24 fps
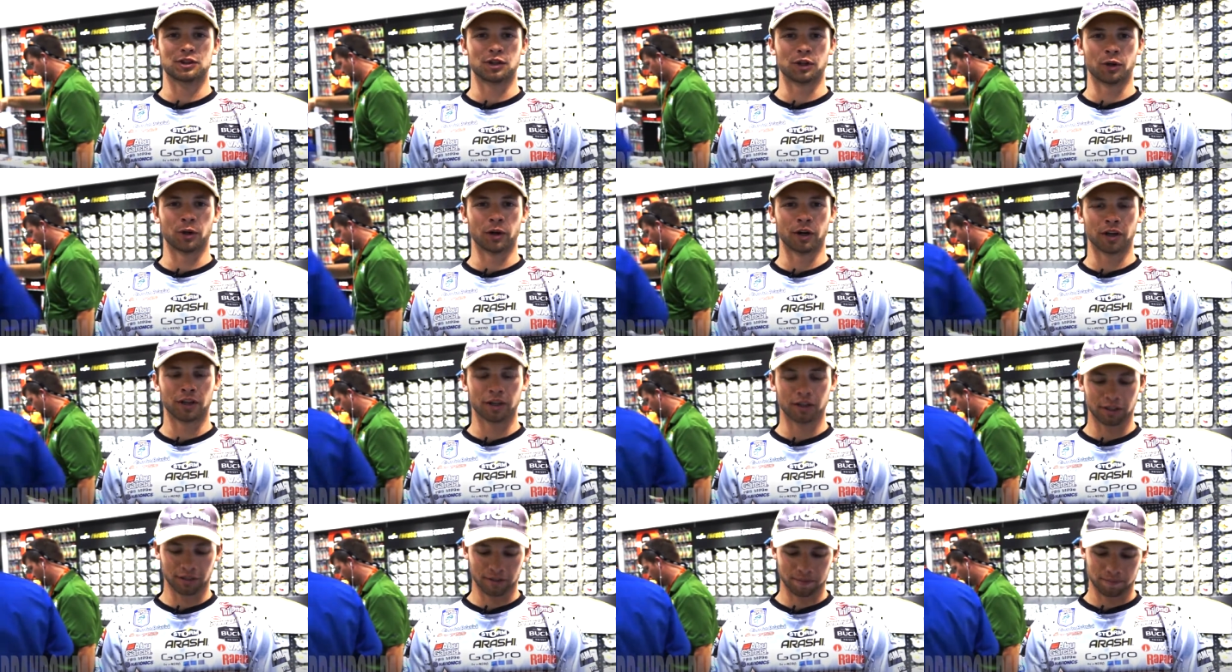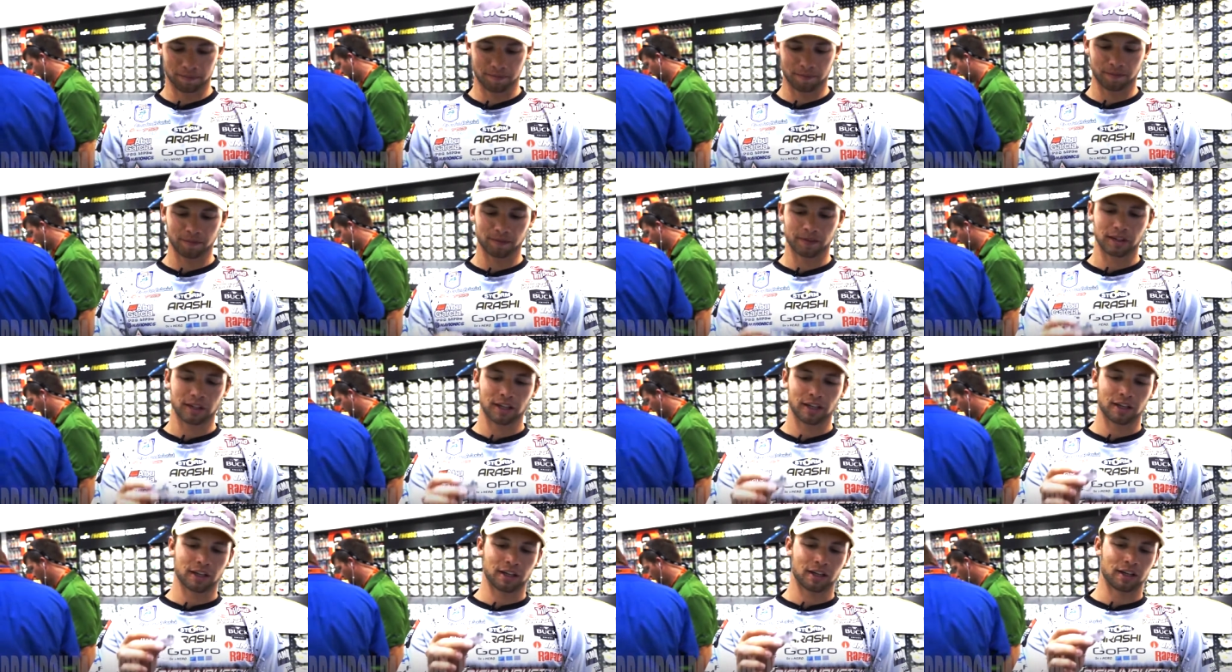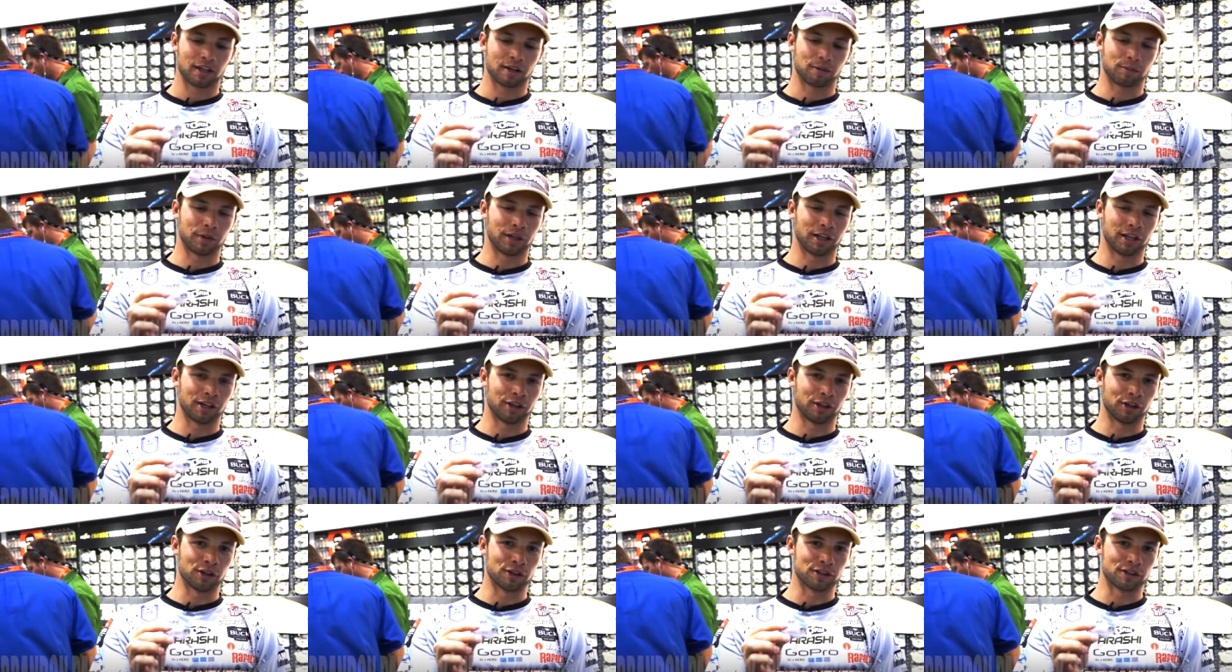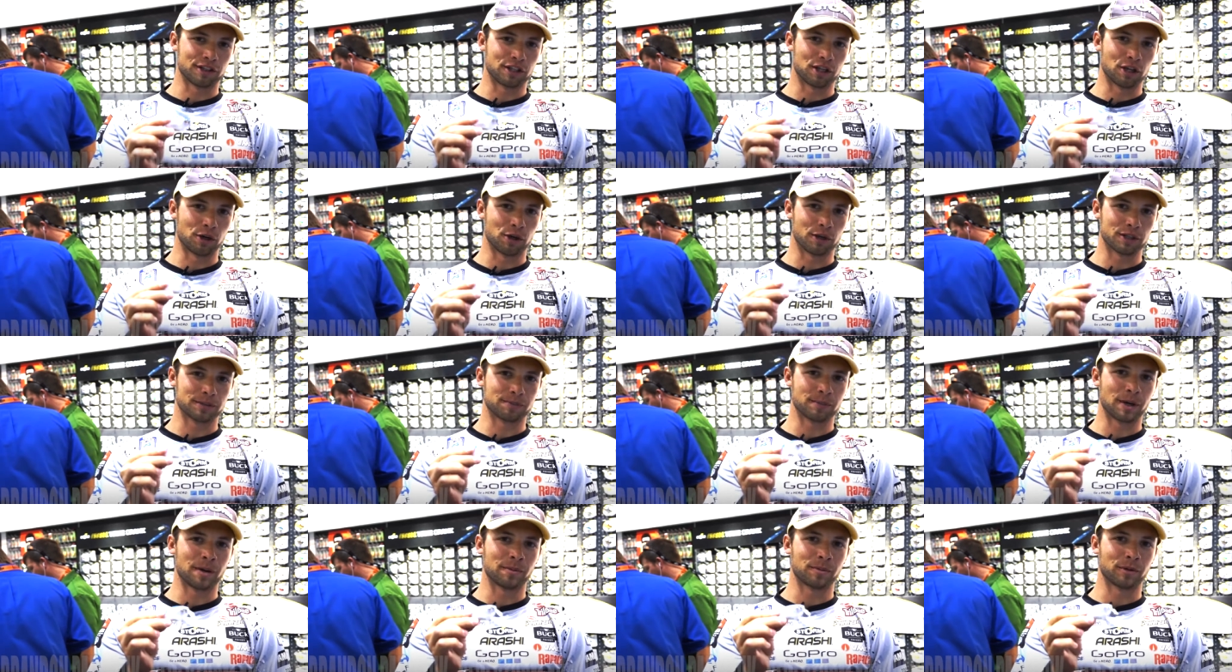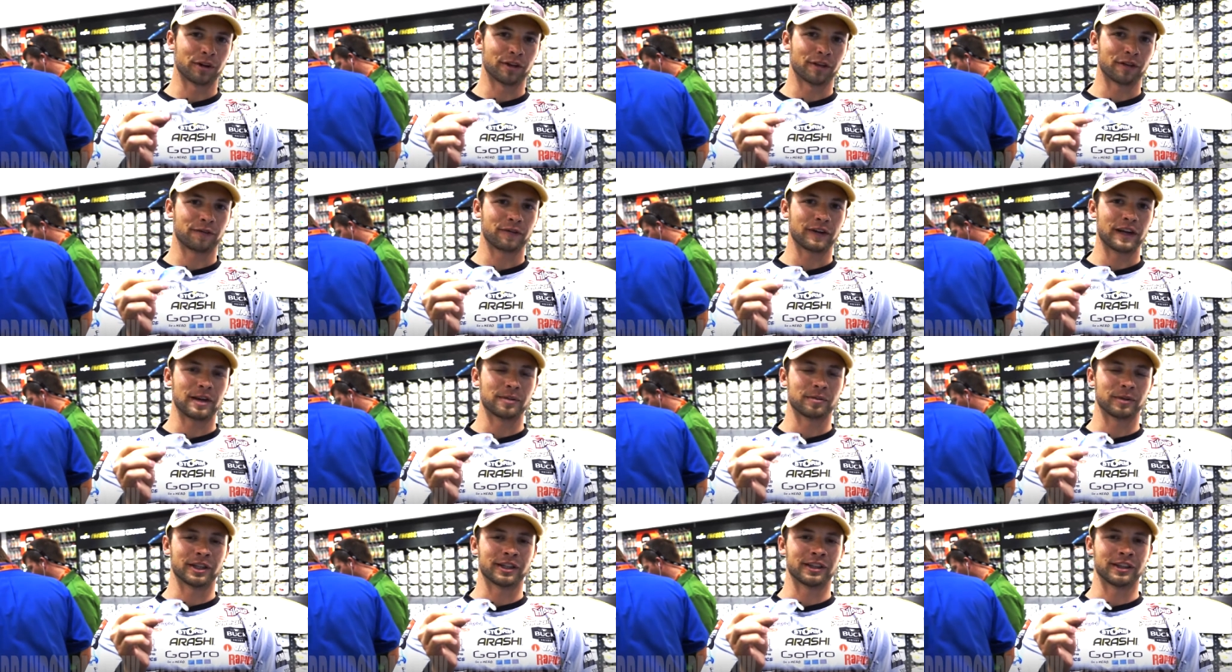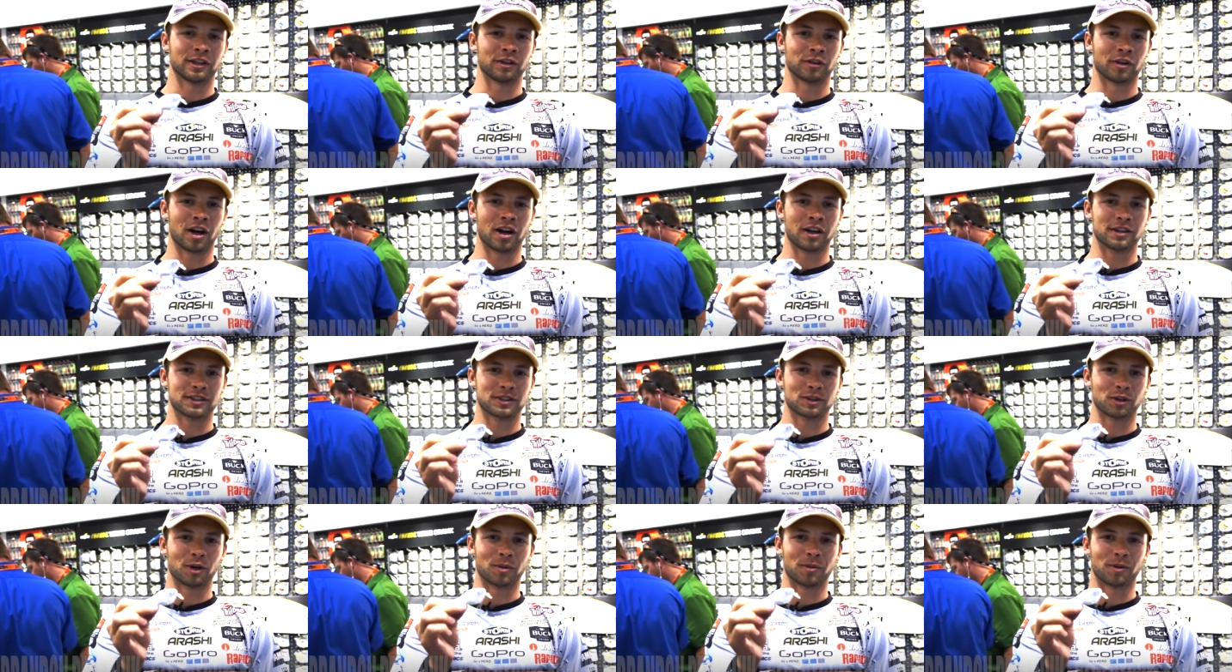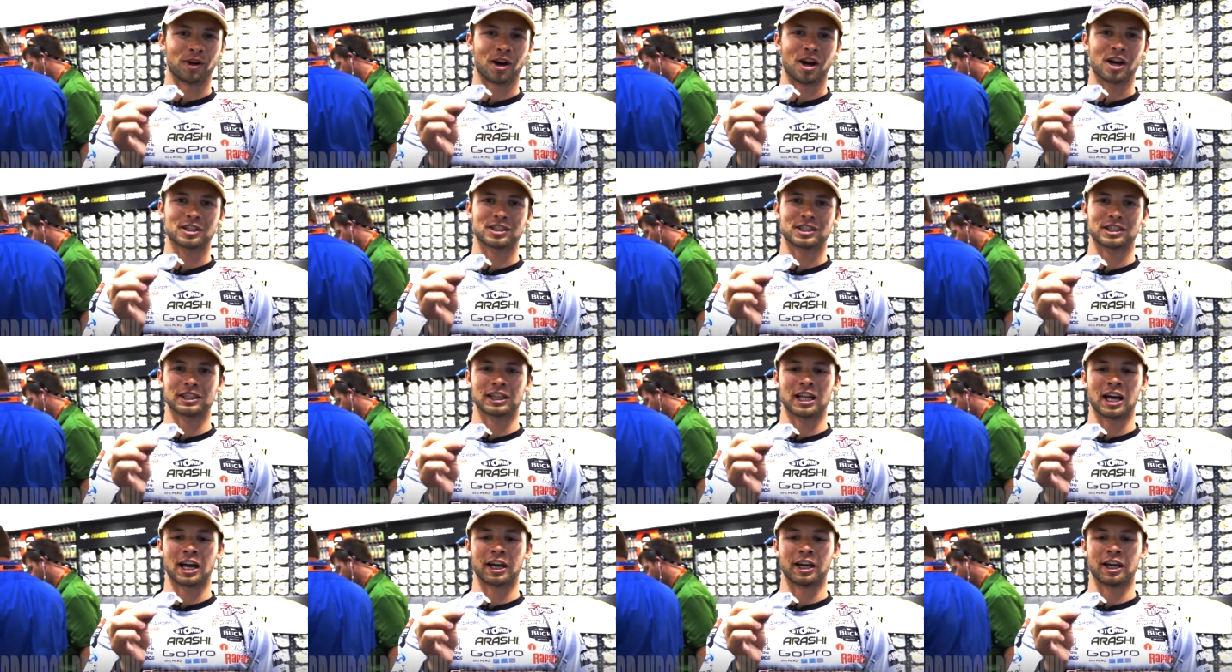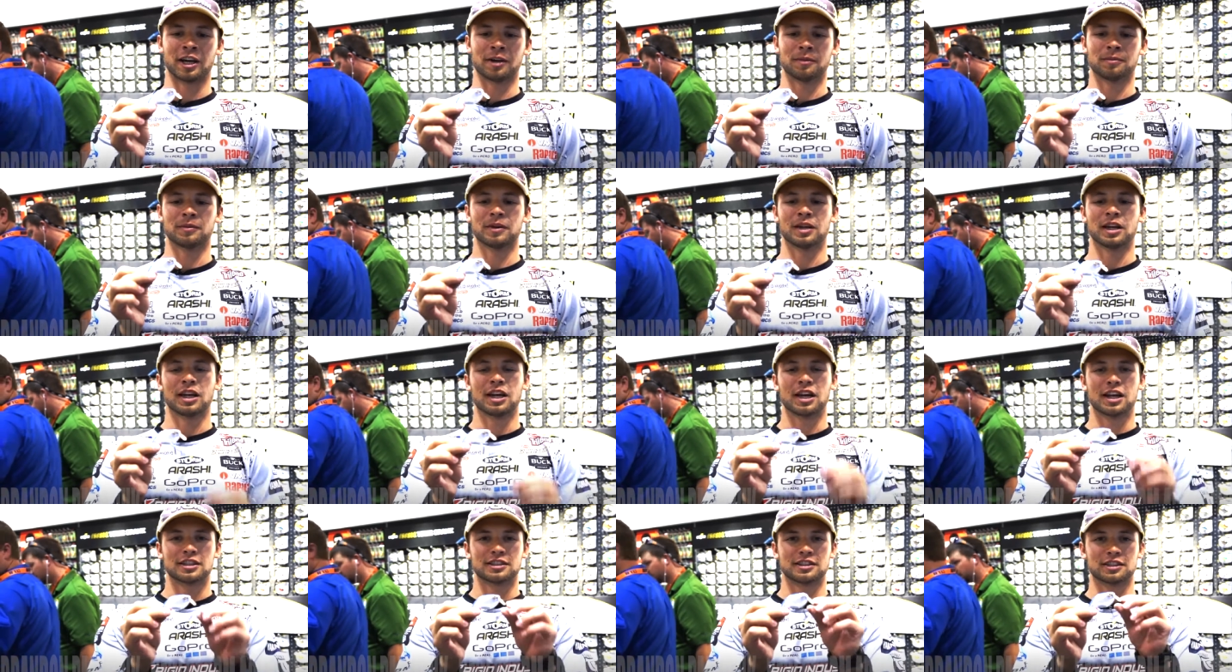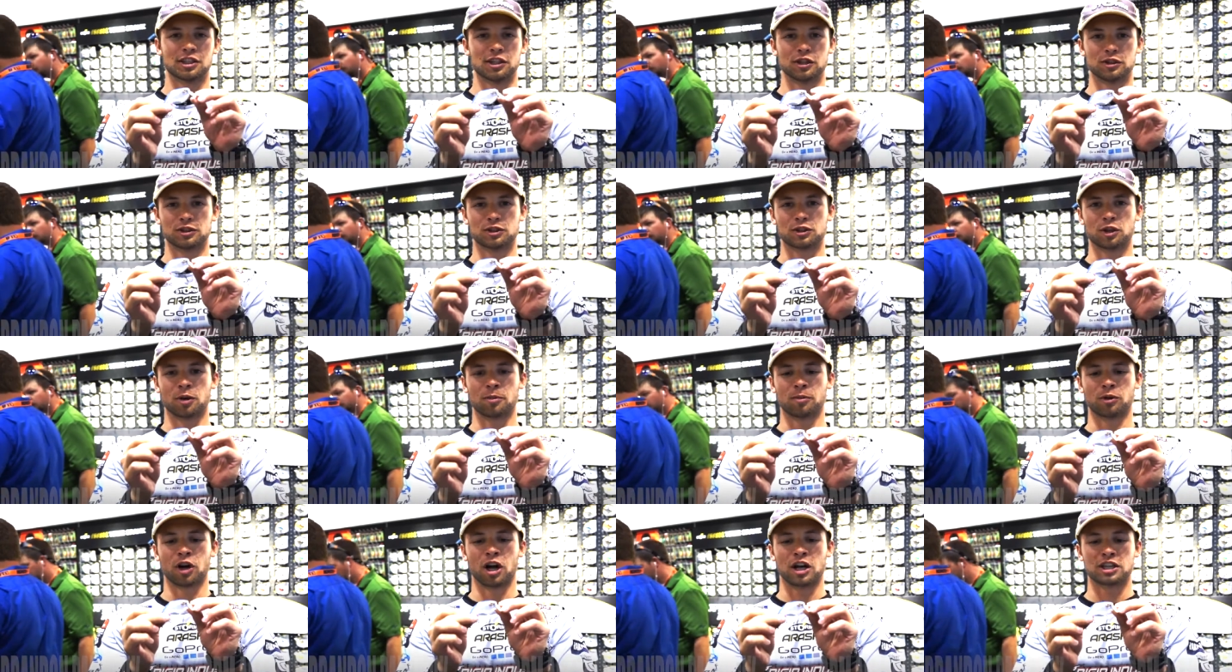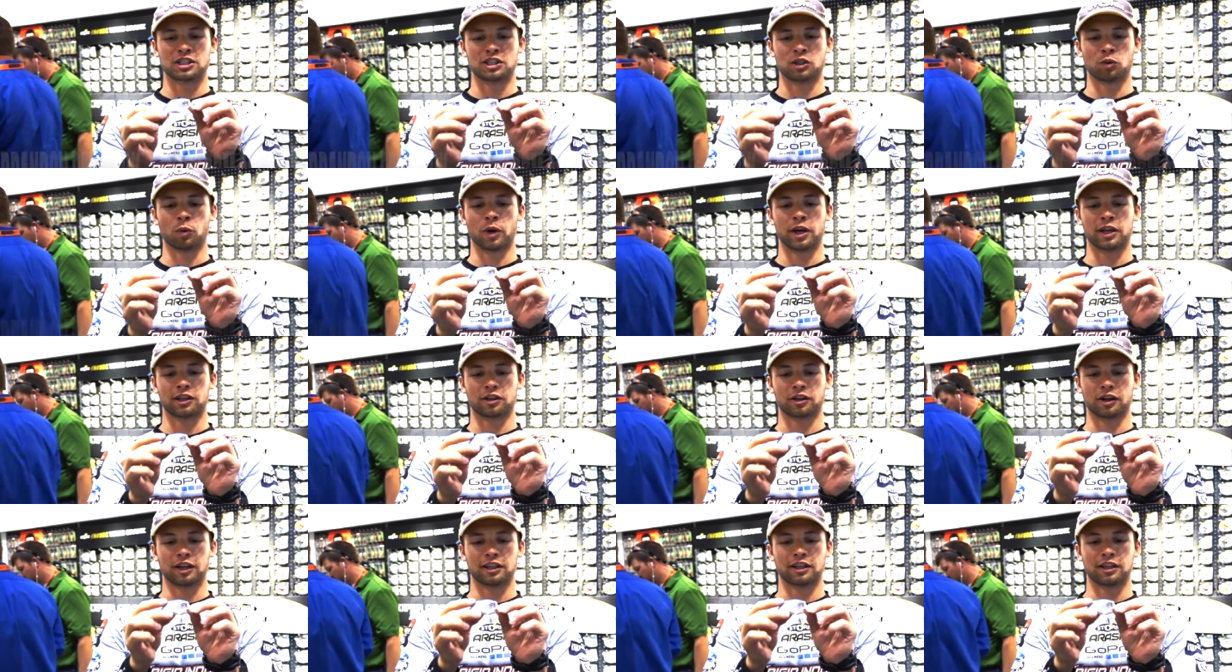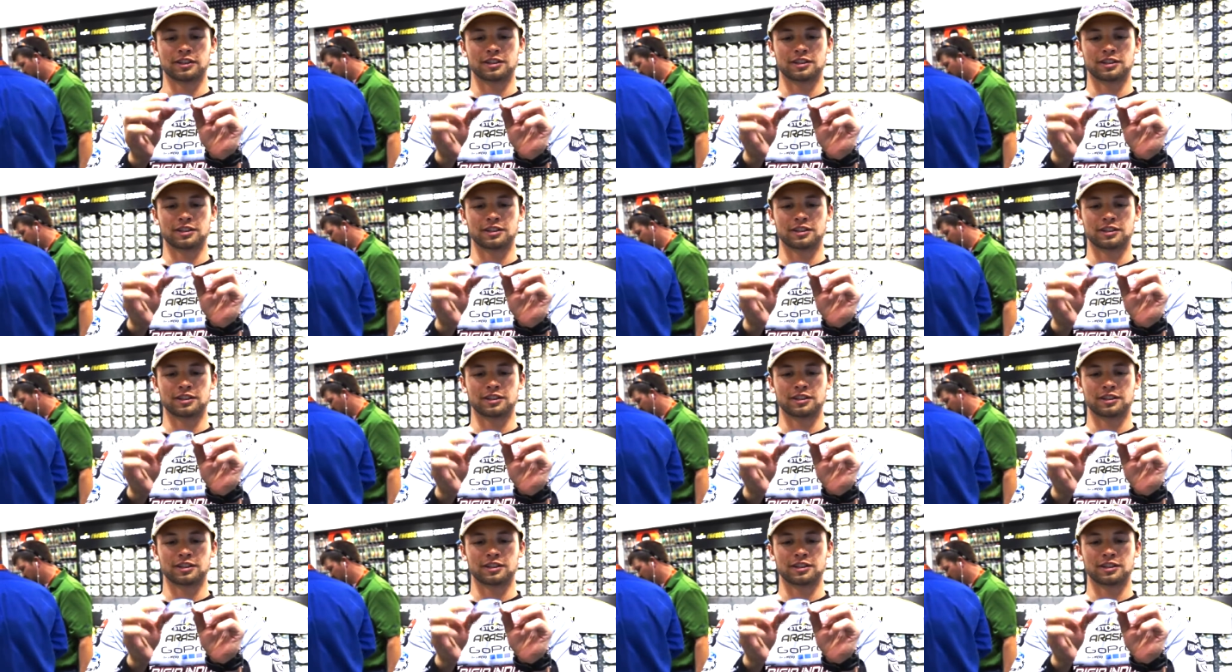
Tour. I'm going to introduce the newest member of the family in the Storm Arashi lineup. It's the new Storm Arashi Wake Crank.